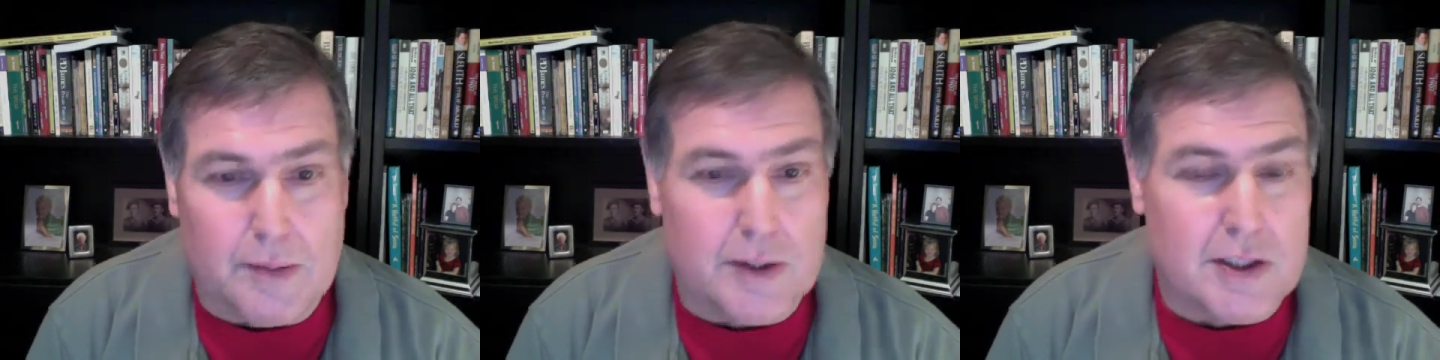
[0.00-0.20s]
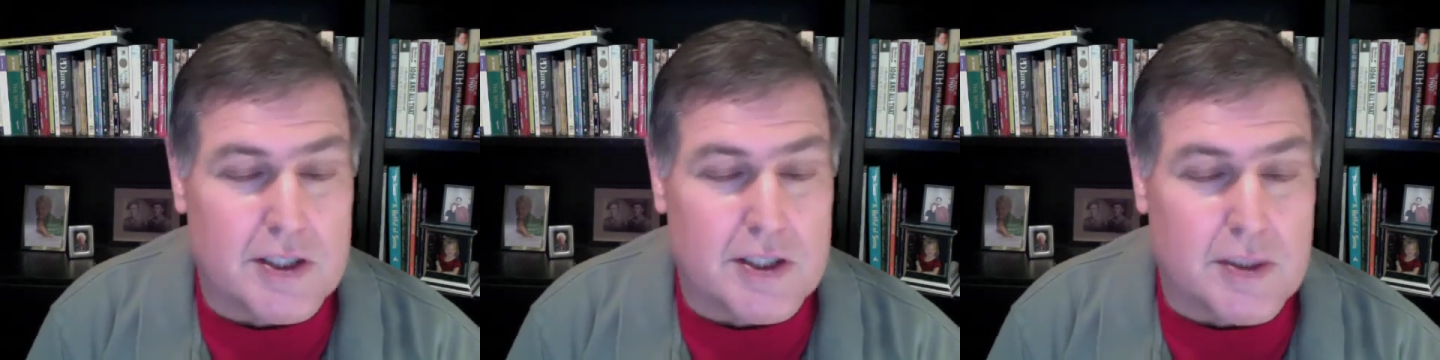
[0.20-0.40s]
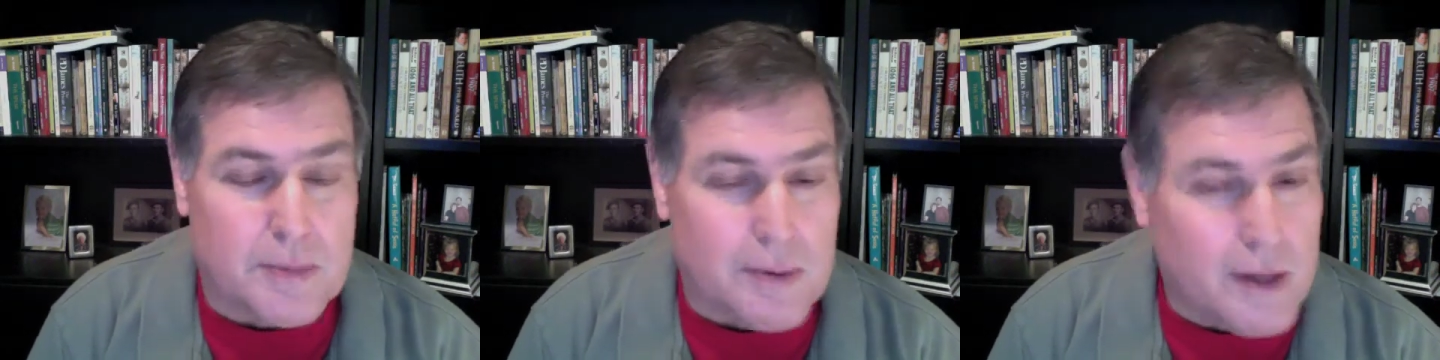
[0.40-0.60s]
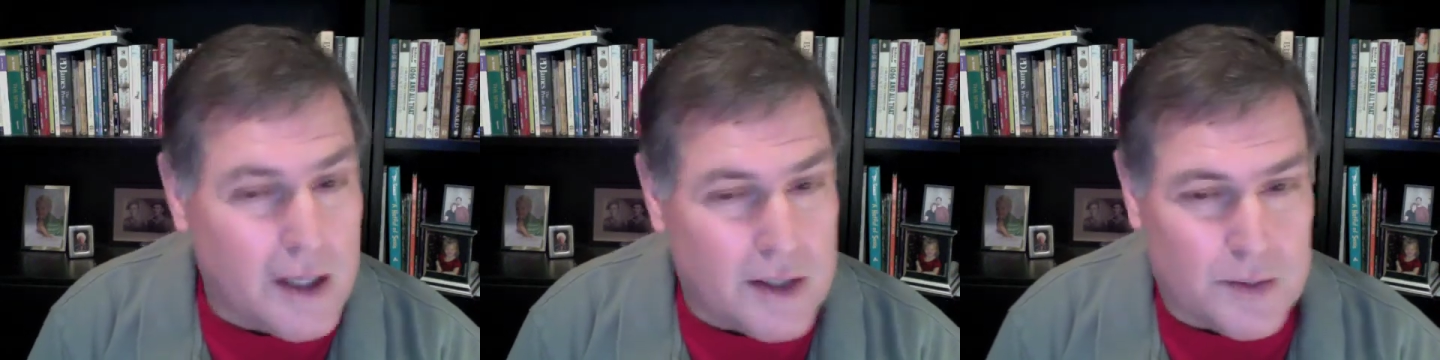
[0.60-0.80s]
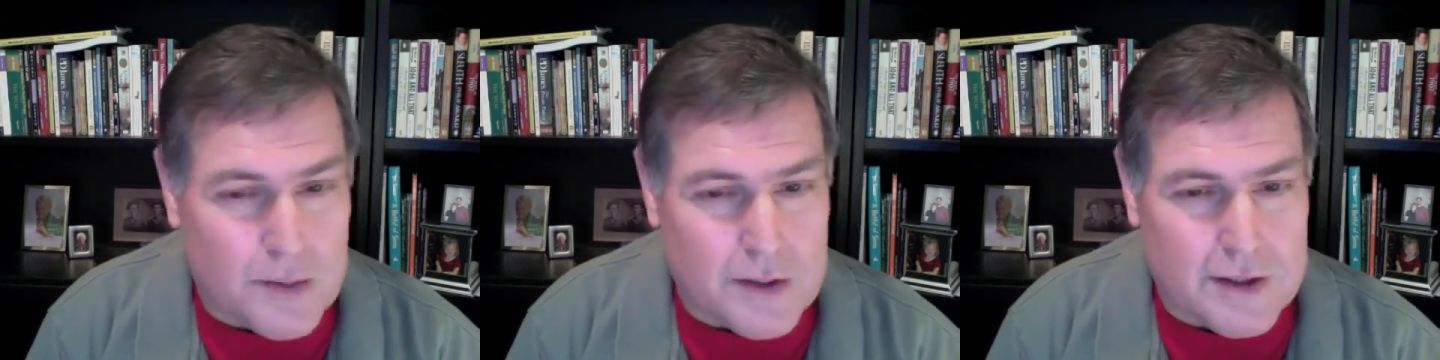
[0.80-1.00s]
But the
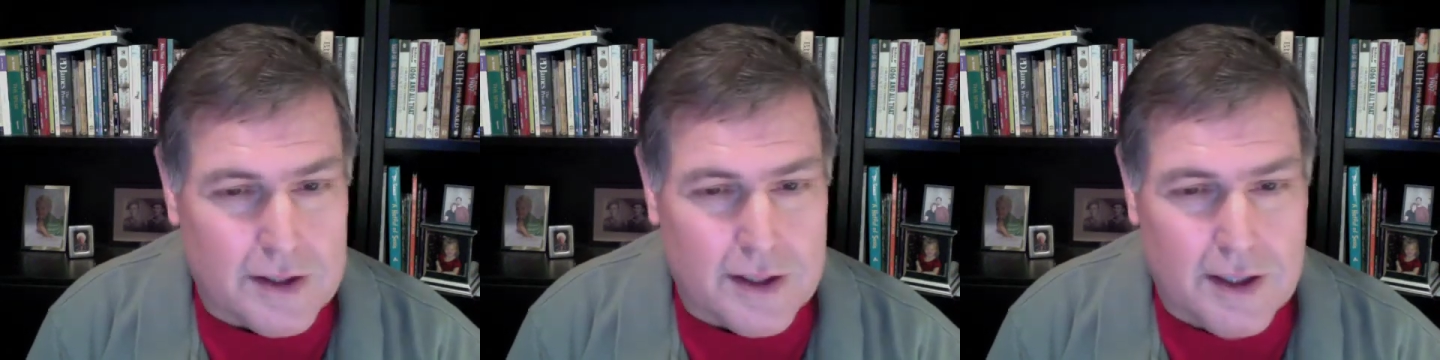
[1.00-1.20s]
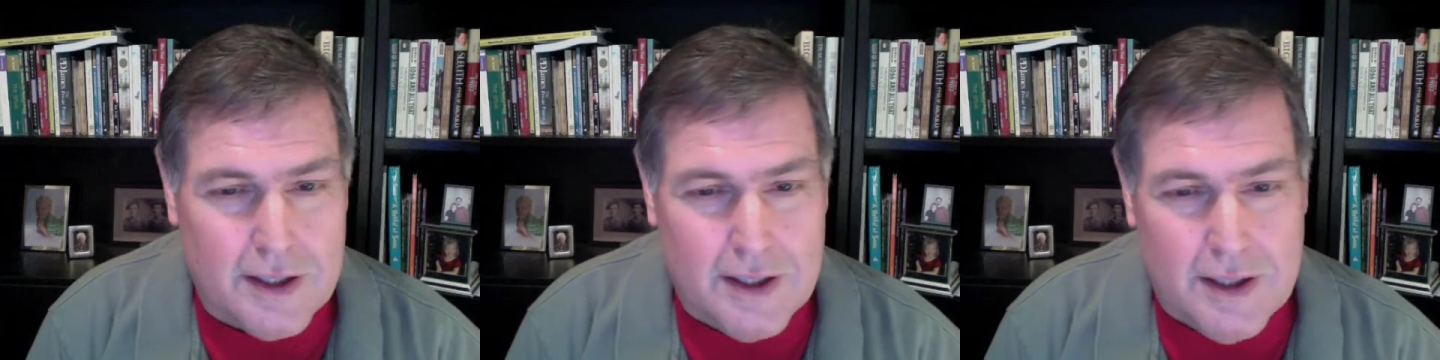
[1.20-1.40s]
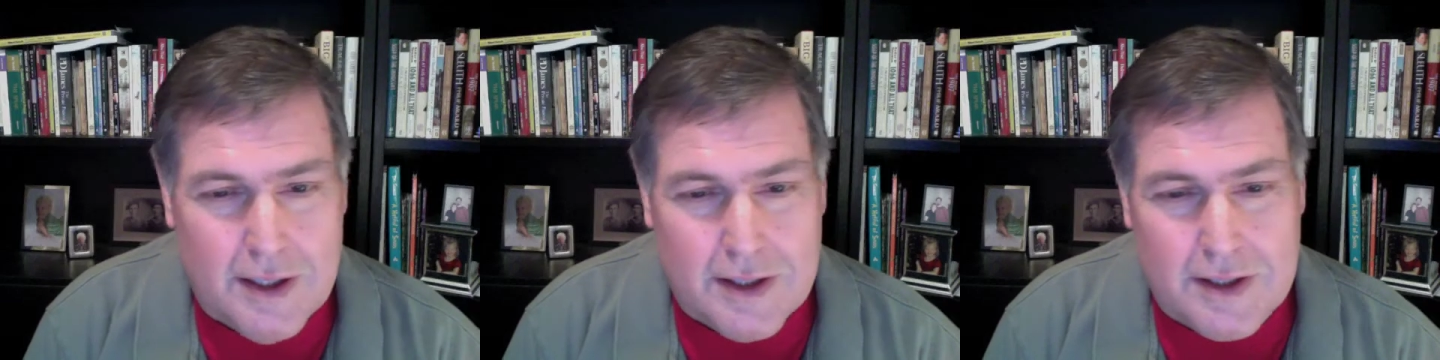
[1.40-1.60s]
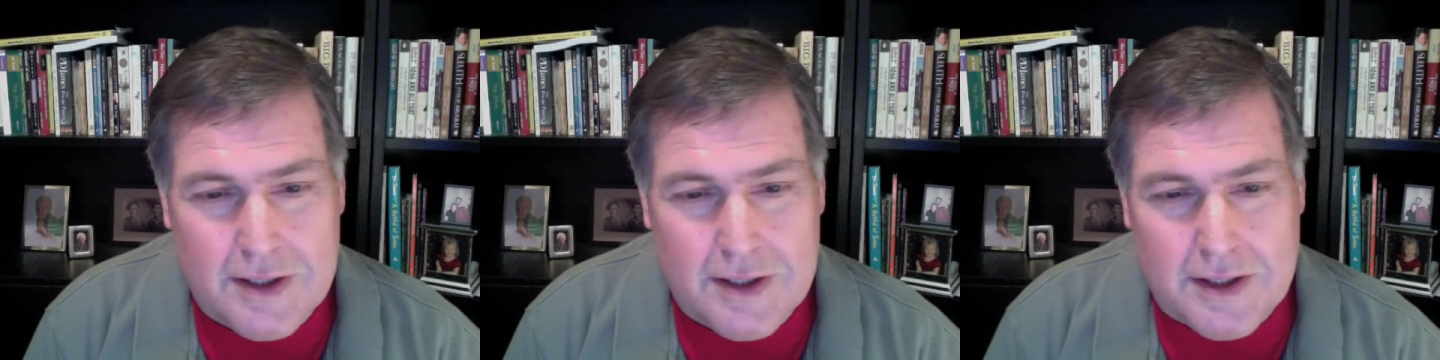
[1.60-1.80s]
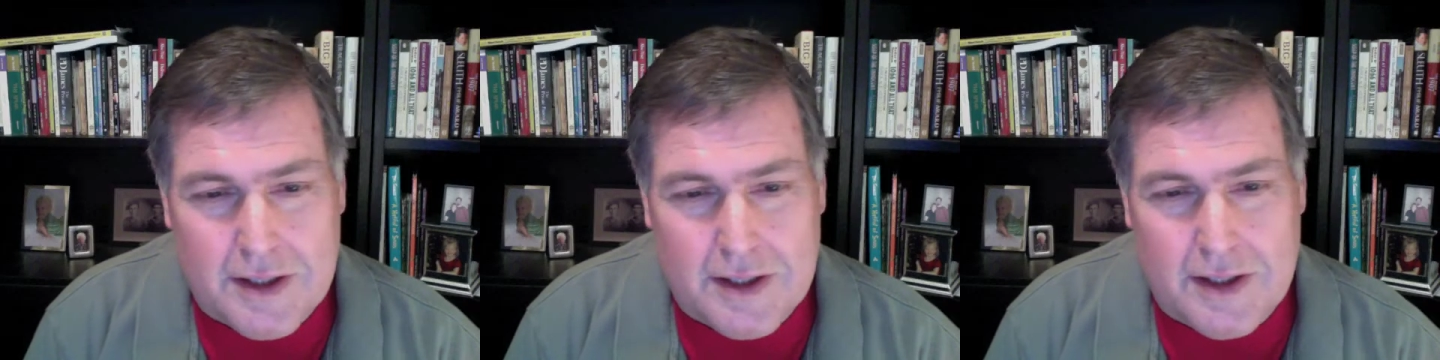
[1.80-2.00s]
surprise was, this
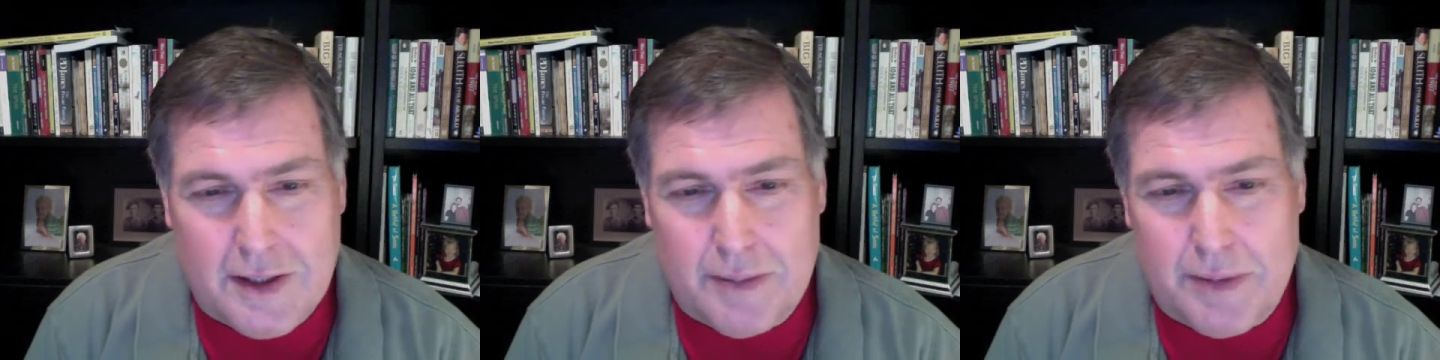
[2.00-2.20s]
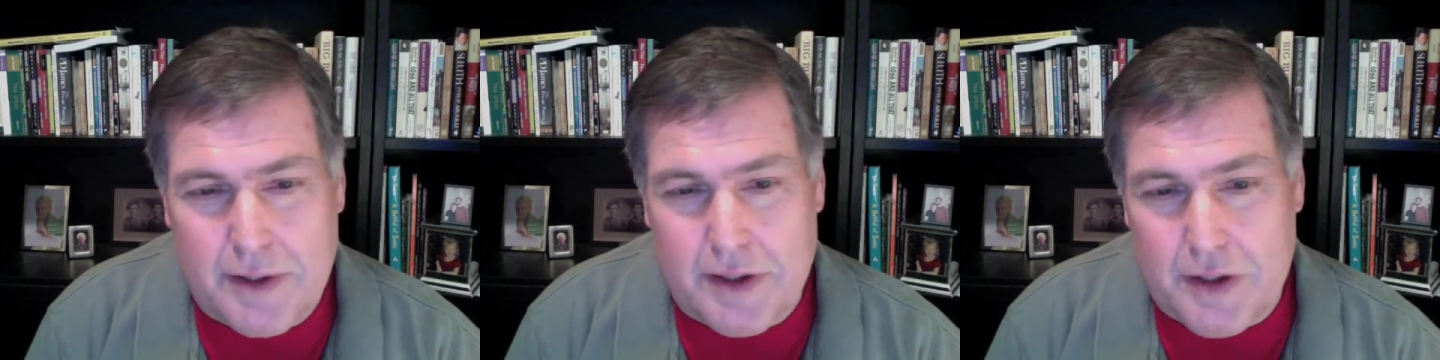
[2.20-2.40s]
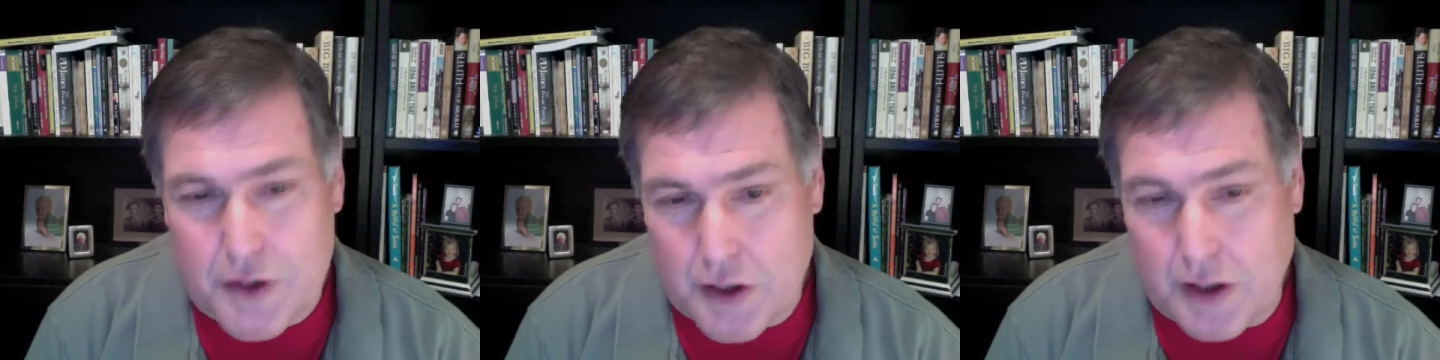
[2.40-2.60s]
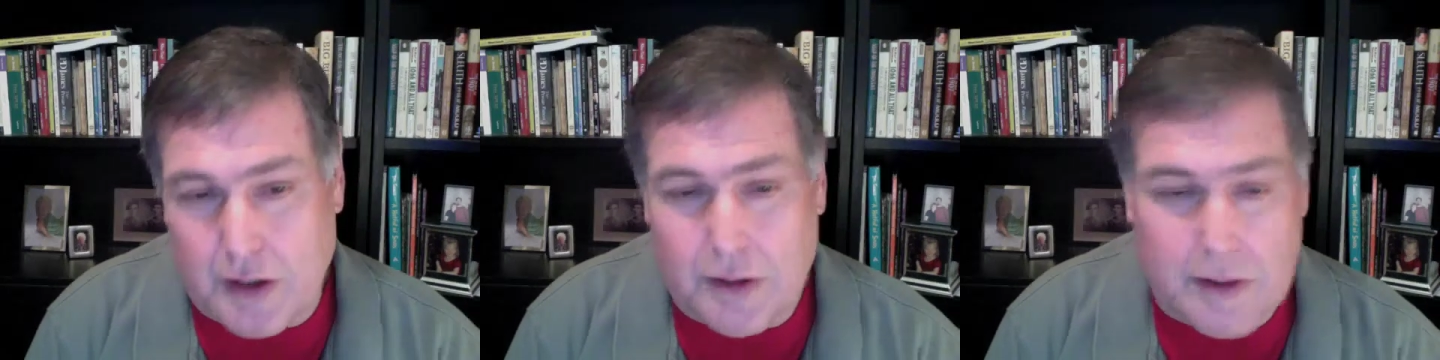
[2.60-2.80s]
kid had been in jail.